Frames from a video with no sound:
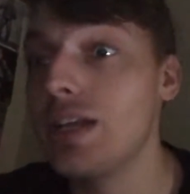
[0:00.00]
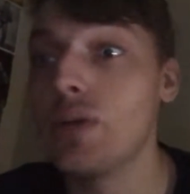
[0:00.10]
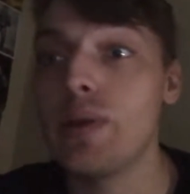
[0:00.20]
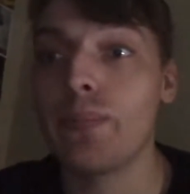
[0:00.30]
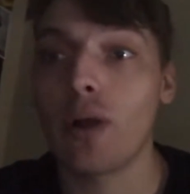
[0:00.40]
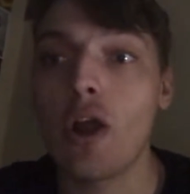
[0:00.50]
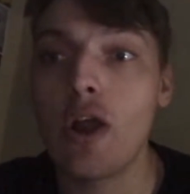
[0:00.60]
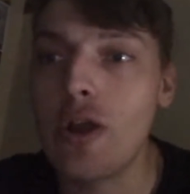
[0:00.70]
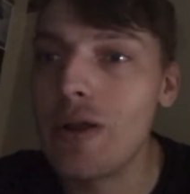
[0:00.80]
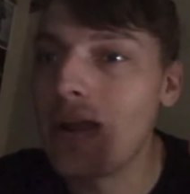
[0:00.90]
New
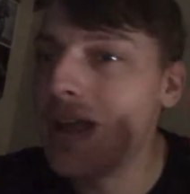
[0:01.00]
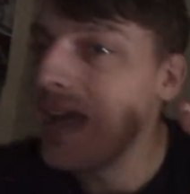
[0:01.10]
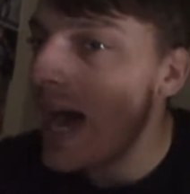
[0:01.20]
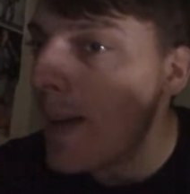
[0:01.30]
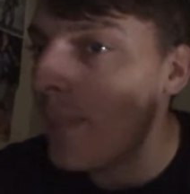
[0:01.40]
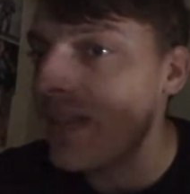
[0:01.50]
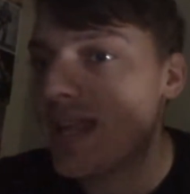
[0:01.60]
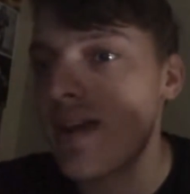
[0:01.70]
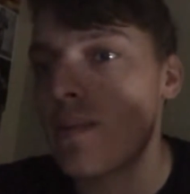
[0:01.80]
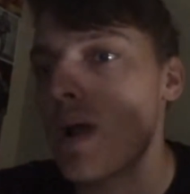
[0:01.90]
Pro up in the
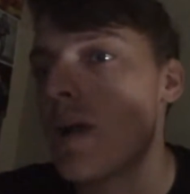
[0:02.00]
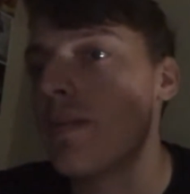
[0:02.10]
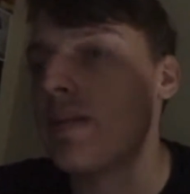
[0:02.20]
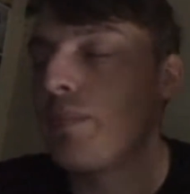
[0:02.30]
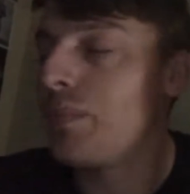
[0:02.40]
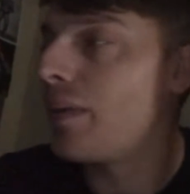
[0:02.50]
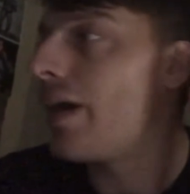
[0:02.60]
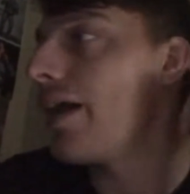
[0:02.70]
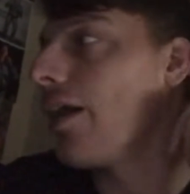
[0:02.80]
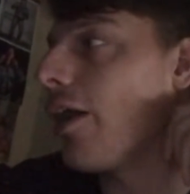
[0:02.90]
air at the moment,
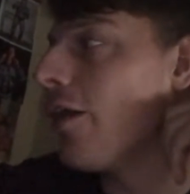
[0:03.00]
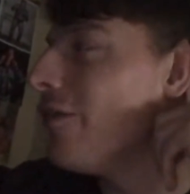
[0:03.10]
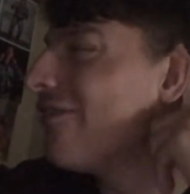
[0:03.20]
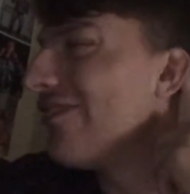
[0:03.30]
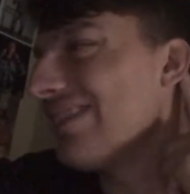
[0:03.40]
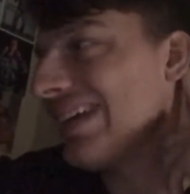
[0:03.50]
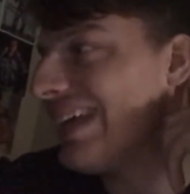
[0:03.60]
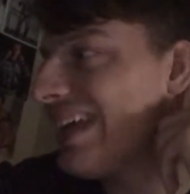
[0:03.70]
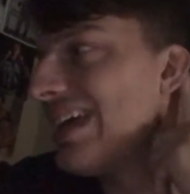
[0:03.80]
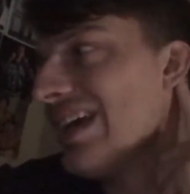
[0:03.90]
but
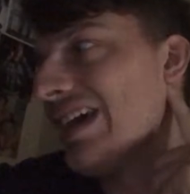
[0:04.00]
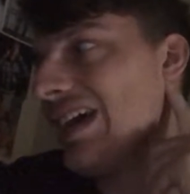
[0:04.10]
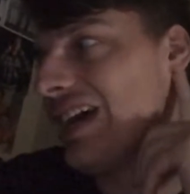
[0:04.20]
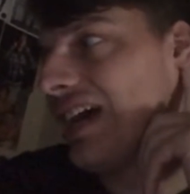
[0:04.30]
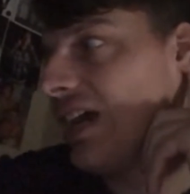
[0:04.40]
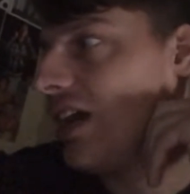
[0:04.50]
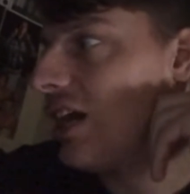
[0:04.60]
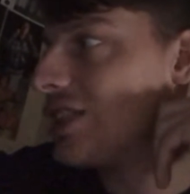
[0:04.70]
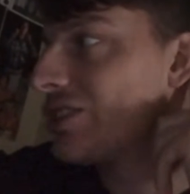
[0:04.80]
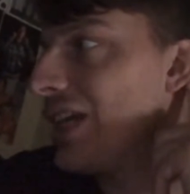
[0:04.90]
hopefully
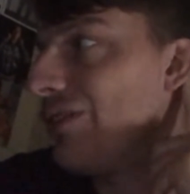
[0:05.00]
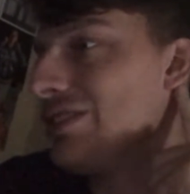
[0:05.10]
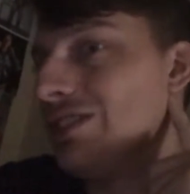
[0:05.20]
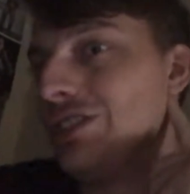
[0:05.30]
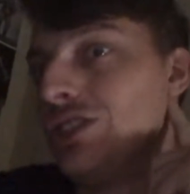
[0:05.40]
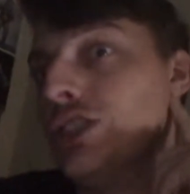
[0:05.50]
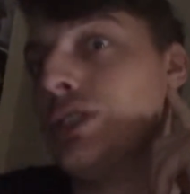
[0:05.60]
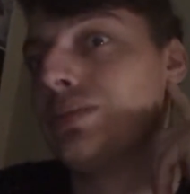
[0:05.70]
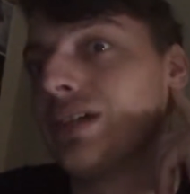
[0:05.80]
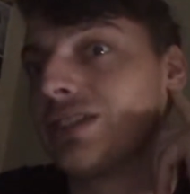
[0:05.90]
Australian Wrestling
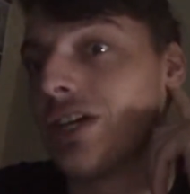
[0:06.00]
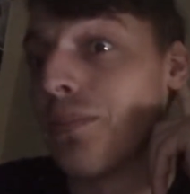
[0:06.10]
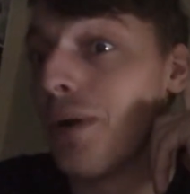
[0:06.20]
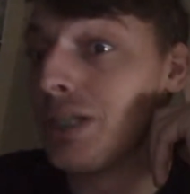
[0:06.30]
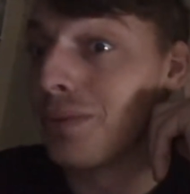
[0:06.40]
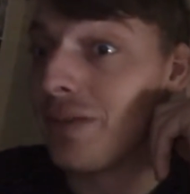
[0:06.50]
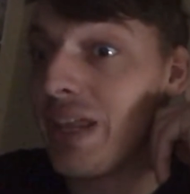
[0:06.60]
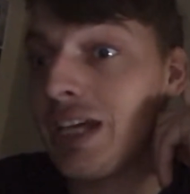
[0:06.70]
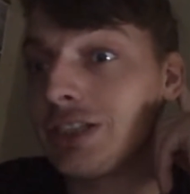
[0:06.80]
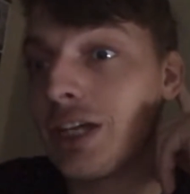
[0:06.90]
Superstars don't postpone
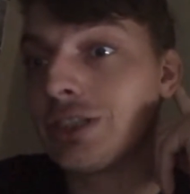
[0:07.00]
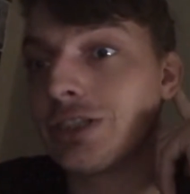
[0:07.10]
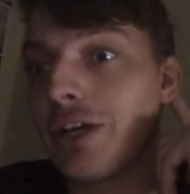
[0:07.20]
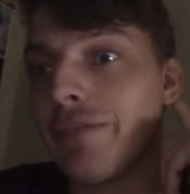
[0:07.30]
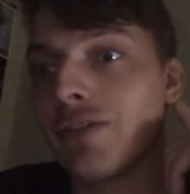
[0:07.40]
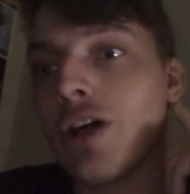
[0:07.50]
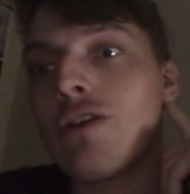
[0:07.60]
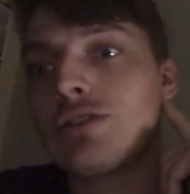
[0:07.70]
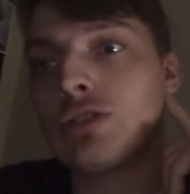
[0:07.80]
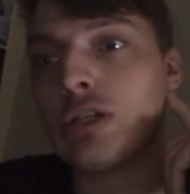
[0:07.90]
their show, so
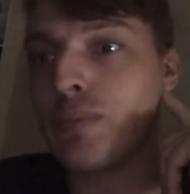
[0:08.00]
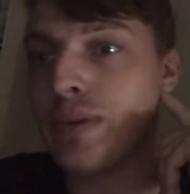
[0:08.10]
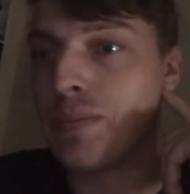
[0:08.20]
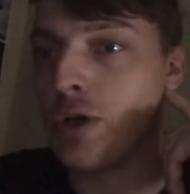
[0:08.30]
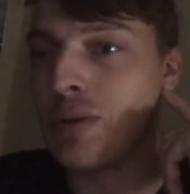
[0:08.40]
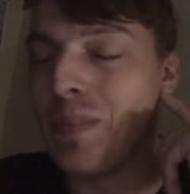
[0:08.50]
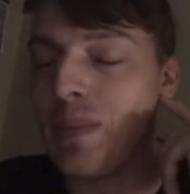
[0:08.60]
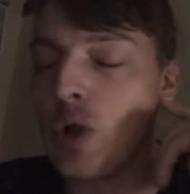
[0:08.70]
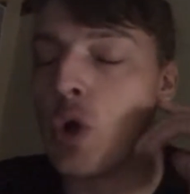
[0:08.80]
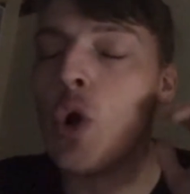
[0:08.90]
vlogs
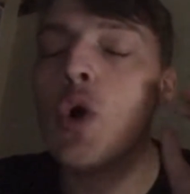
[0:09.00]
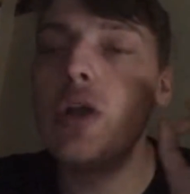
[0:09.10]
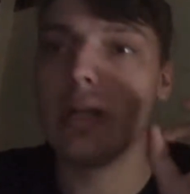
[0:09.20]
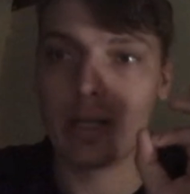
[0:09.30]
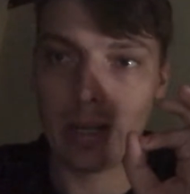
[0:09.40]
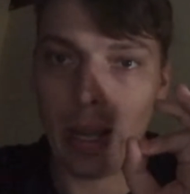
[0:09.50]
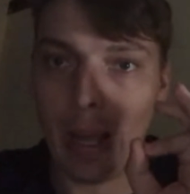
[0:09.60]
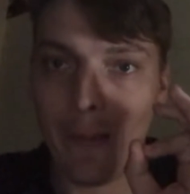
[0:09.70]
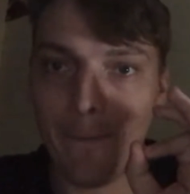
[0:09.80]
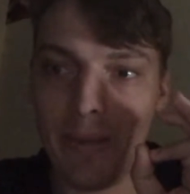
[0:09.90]
could
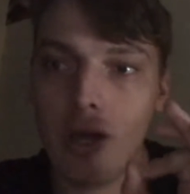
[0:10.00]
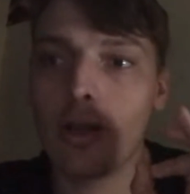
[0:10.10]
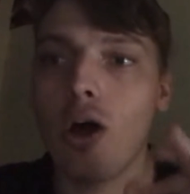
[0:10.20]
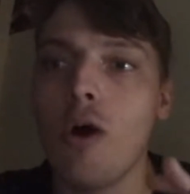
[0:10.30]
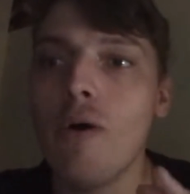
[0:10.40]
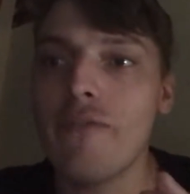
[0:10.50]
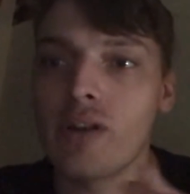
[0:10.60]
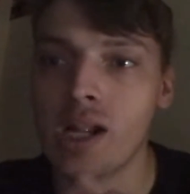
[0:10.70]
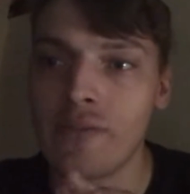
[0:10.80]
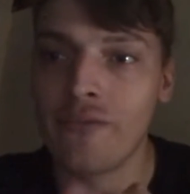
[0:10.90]
be on hold
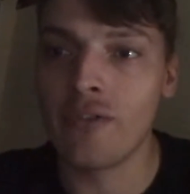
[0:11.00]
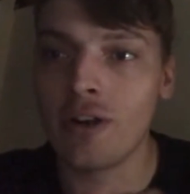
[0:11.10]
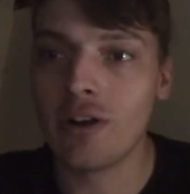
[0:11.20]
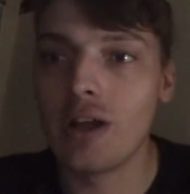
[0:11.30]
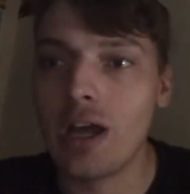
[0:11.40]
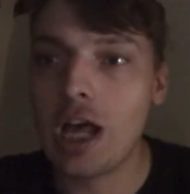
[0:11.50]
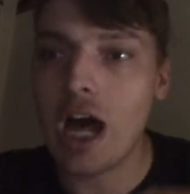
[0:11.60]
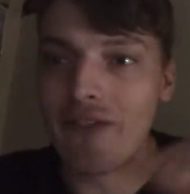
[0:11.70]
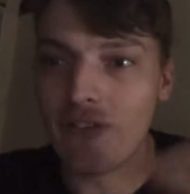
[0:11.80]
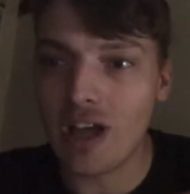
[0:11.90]
for
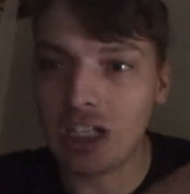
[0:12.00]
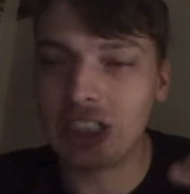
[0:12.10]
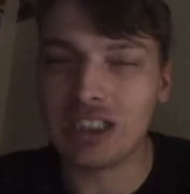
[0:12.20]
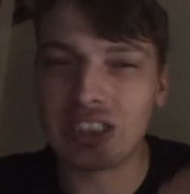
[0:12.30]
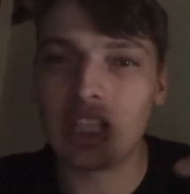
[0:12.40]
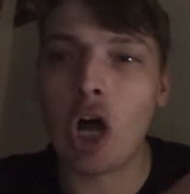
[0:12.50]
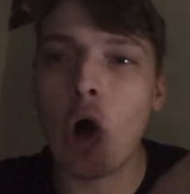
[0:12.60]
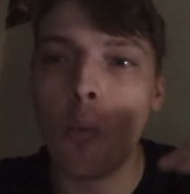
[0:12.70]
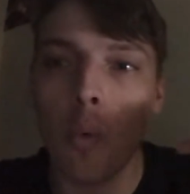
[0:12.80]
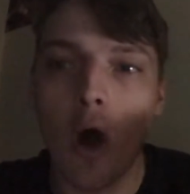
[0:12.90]
just
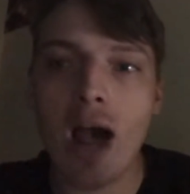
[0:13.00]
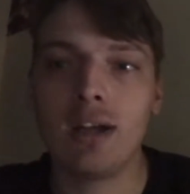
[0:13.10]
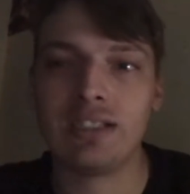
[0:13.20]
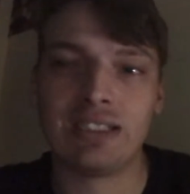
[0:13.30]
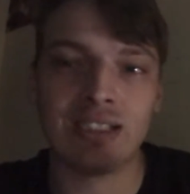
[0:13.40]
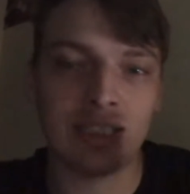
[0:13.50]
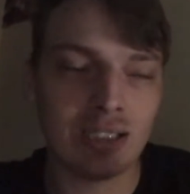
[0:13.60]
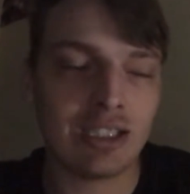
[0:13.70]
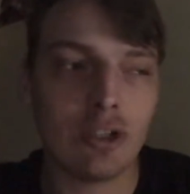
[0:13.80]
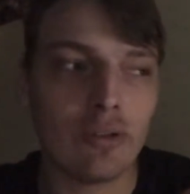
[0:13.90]
a while, just
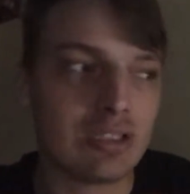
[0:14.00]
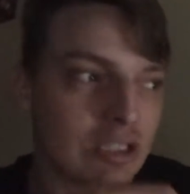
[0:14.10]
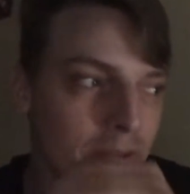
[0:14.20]
until